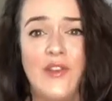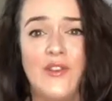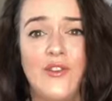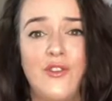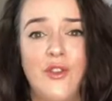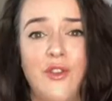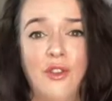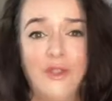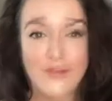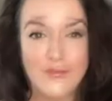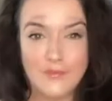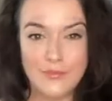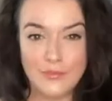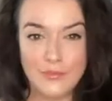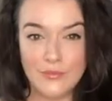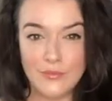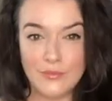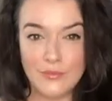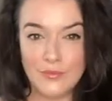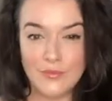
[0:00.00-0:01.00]
So
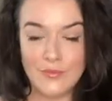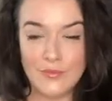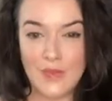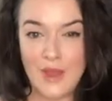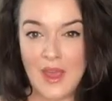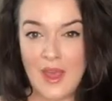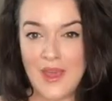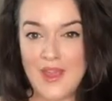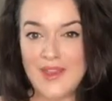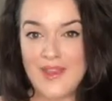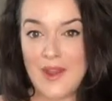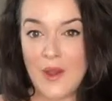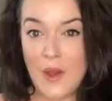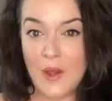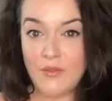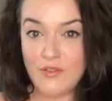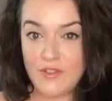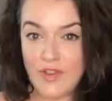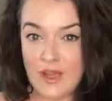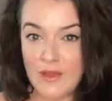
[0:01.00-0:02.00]
now
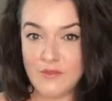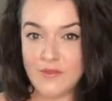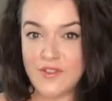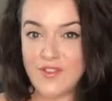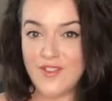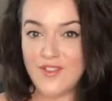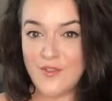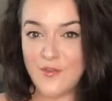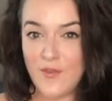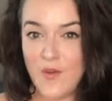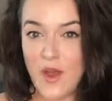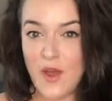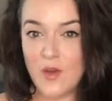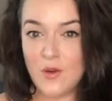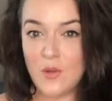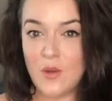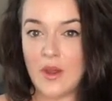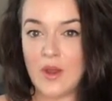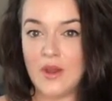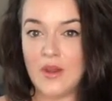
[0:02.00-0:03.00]
I've saved this
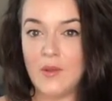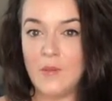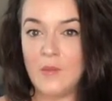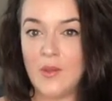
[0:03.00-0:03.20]
final one